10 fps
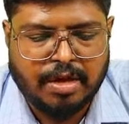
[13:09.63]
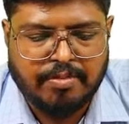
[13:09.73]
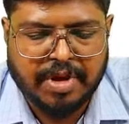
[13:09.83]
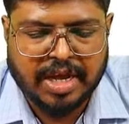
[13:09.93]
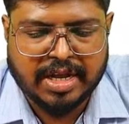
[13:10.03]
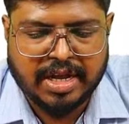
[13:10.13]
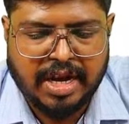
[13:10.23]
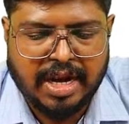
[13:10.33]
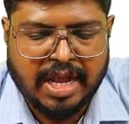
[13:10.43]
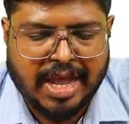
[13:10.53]
buccal
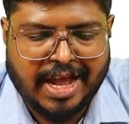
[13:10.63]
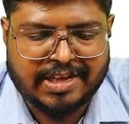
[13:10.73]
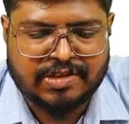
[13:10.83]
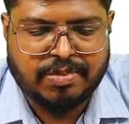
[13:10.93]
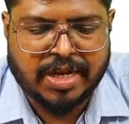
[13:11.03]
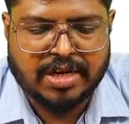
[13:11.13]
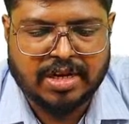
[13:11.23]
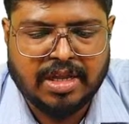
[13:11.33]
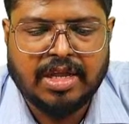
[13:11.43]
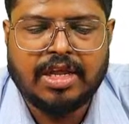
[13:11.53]
aspect.
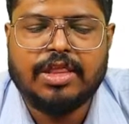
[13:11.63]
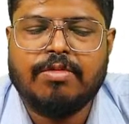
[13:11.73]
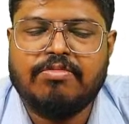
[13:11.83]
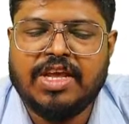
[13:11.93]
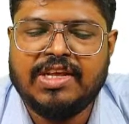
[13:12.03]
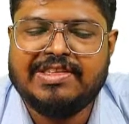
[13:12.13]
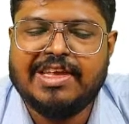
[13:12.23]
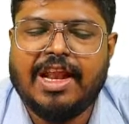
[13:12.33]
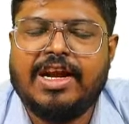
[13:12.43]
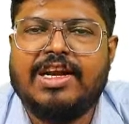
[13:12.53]
The
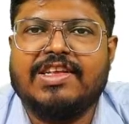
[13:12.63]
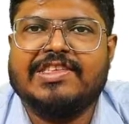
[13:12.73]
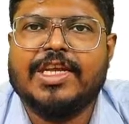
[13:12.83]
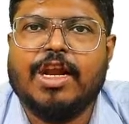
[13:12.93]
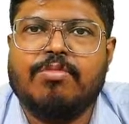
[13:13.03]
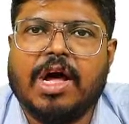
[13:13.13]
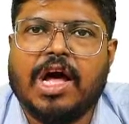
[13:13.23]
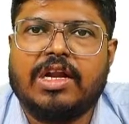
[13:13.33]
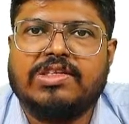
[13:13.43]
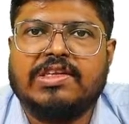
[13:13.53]
mesial and distal
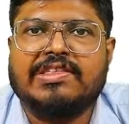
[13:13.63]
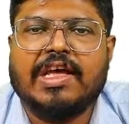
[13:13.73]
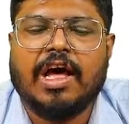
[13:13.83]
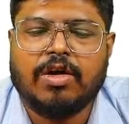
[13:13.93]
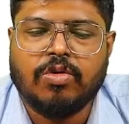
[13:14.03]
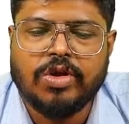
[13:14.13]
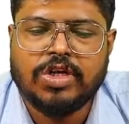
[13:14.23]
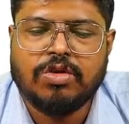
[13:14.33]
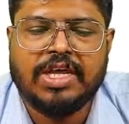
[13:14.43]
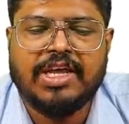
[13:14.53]
margins are going
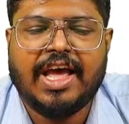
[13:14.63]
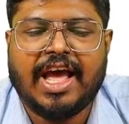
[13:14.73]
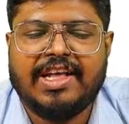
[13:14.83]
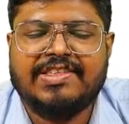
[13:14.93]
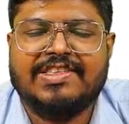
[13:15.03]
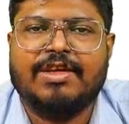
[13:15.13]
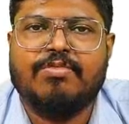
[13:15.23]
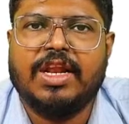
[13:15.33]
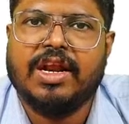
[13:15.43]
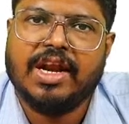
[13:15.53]
to be as
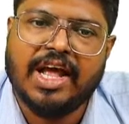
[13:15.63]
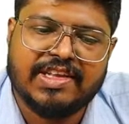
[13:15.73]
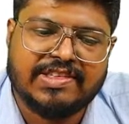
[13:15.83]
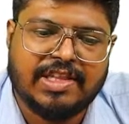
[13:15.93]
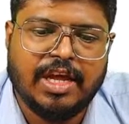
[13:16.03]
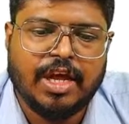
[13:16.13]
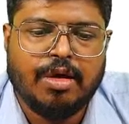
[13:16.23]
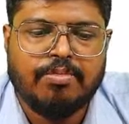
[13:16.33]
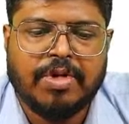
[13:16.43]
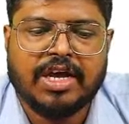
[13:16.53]
similar as the
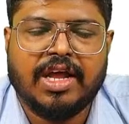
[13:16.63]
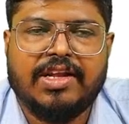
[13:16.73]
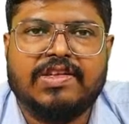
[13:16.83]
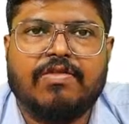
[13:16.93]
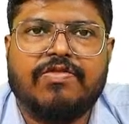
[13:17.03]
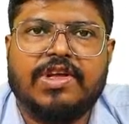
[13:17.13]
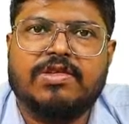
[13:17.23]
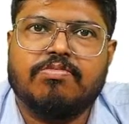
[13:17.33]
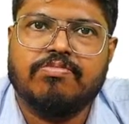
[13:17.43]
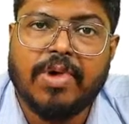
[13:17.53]
buccal surface,
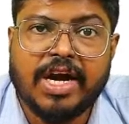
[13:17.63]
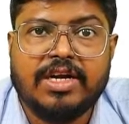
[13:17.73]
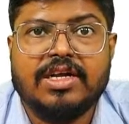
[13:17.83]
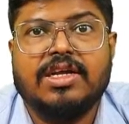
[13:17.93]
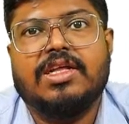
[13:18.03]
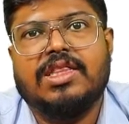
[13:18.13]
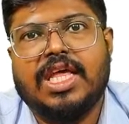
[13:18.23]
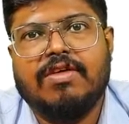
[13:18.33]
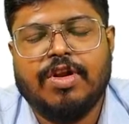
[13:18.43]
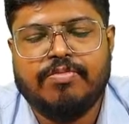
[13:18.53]
but
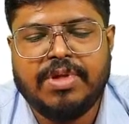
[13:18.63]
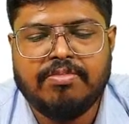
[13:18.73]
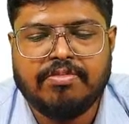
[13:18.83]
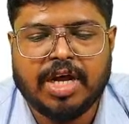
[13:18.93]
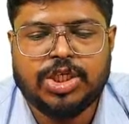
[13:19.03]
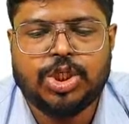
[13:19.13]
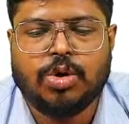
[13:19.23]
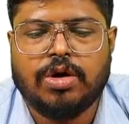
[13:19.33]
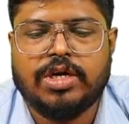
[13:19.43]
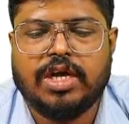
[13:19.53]
they will be much
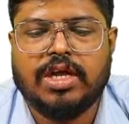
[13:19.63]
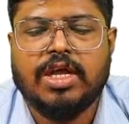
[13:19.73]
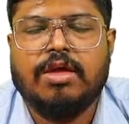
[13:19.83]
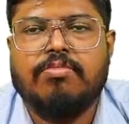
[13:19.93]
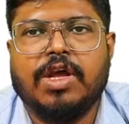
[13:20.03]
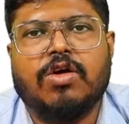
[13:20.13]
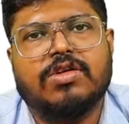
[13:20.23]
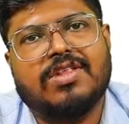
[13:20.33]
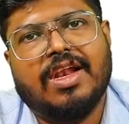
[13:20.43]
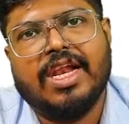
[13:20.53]
shorter because
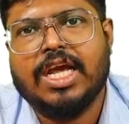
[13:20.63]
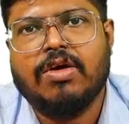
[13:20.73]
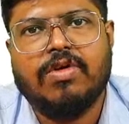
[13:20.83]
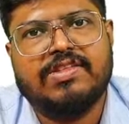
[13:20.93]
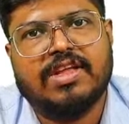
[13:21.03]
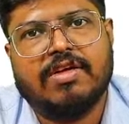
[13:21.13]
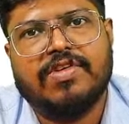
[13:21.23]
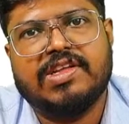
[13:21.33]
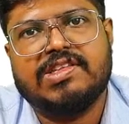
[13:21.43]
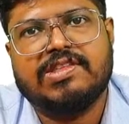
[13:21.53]
the lingual
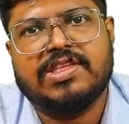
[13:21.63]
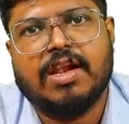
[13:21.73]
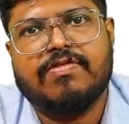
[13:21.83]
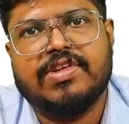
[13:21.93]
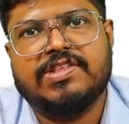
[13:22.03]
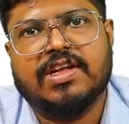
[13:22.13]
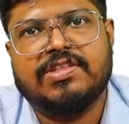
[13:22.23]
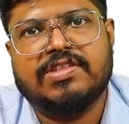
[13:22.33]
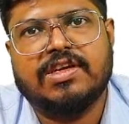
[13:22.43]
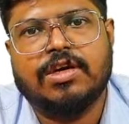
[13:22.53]
surface itself is
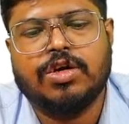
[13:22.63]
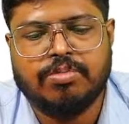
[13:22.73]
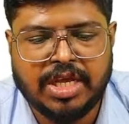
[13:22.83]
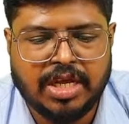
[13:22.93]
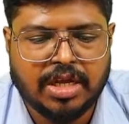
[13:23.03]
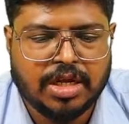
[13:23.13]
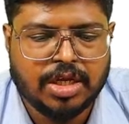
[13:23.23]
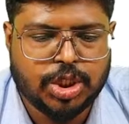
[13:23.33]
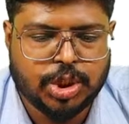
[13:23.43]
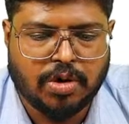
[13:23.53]
considered to be
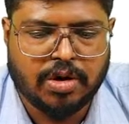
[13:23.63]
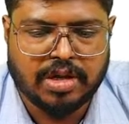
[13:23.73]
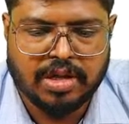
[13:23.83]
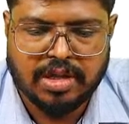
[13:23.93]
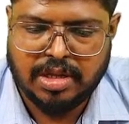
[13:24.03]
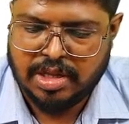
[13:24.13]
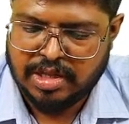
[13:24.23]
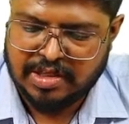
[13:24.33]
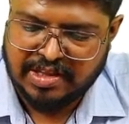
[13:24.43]
short. The